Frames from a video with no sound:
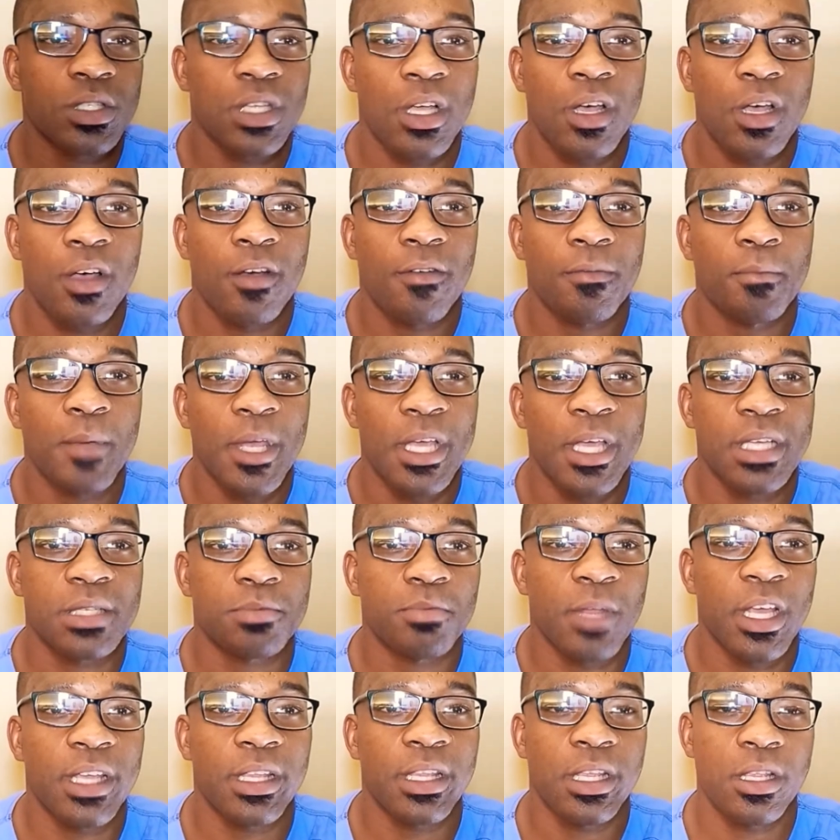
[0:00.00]
of me
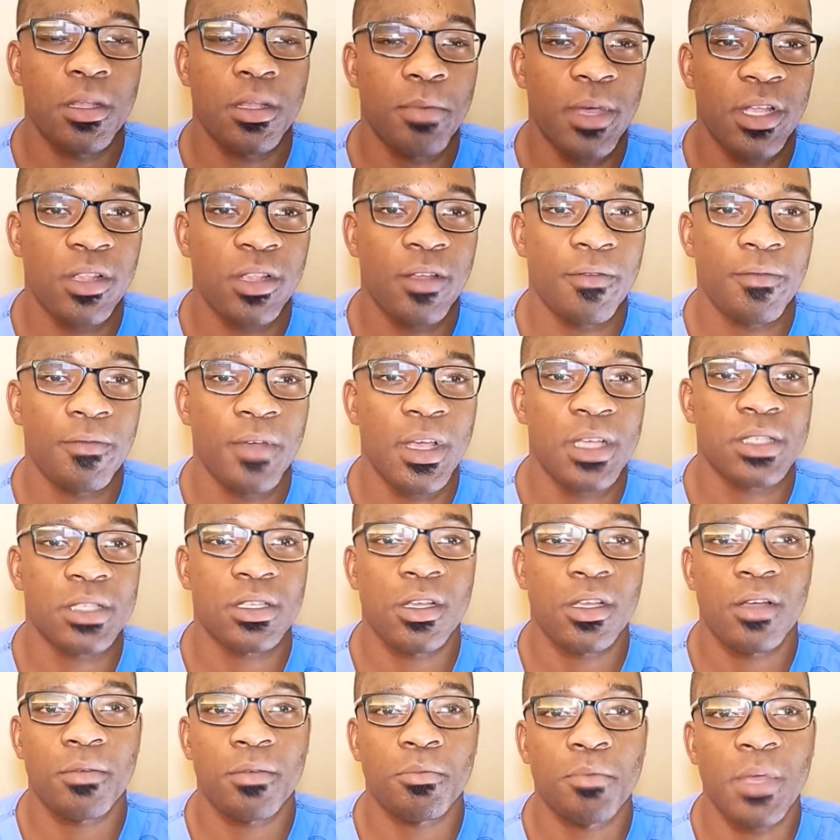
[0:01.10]
explaining the benefits of
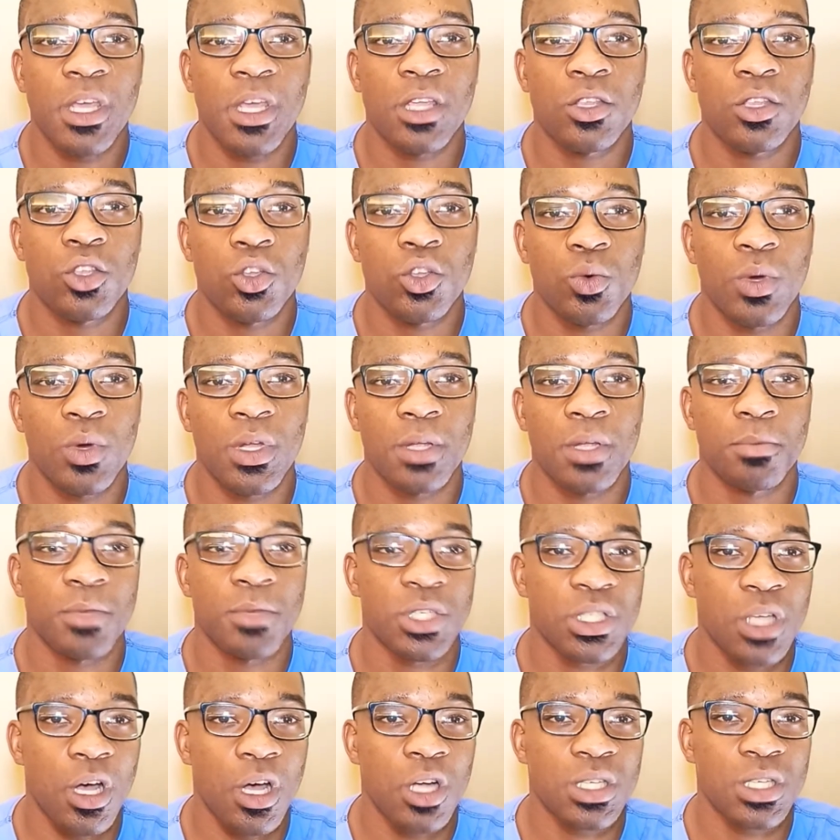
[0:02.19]
me doing
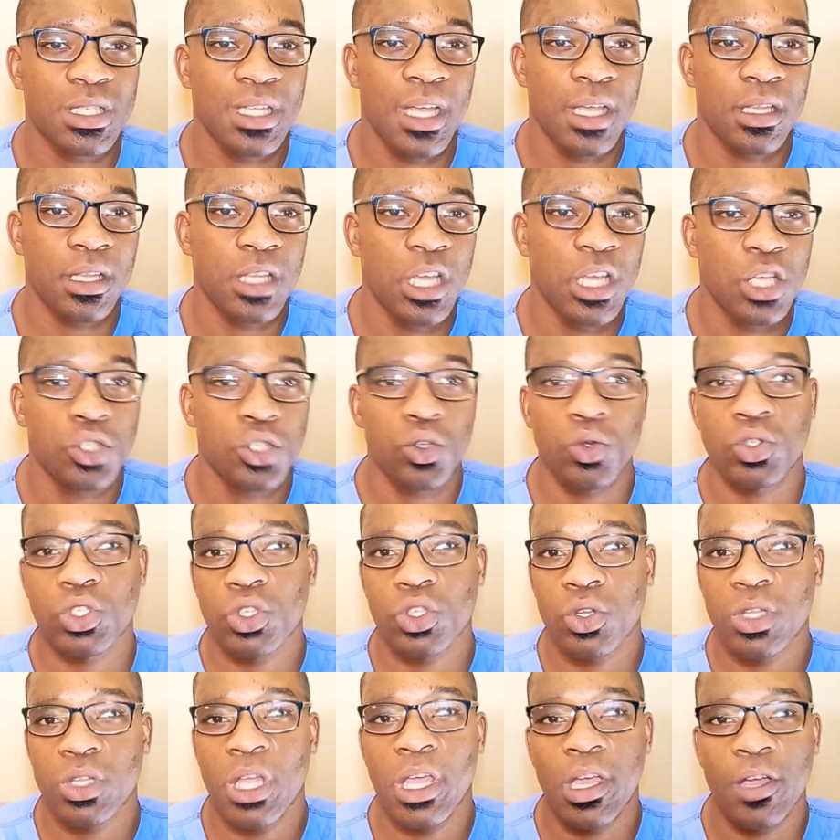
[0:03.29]
massage techniques on certain
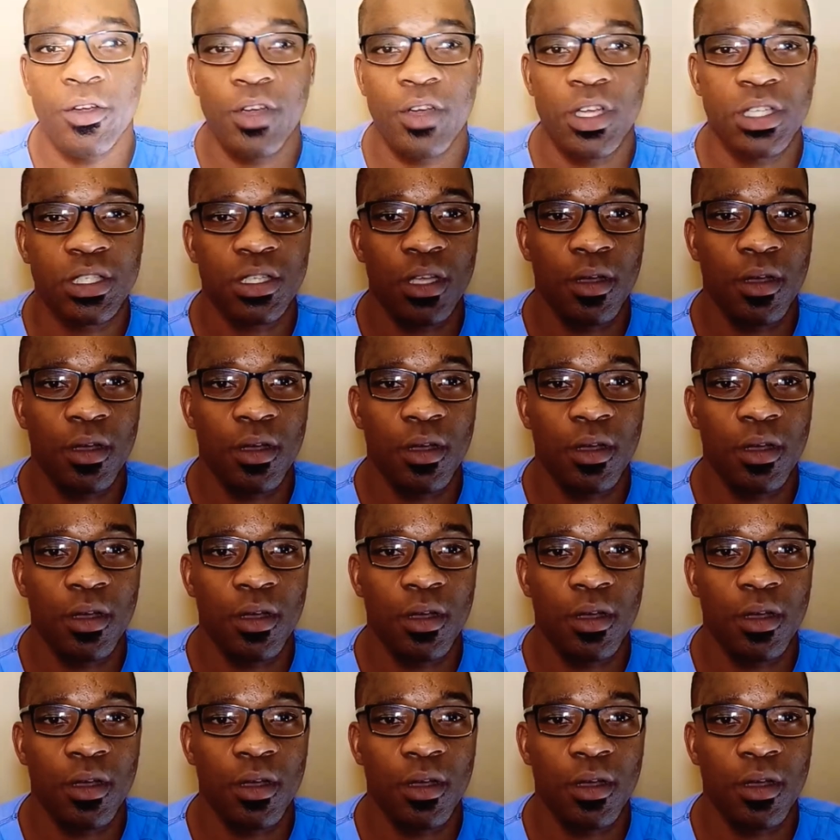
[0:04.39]
areas of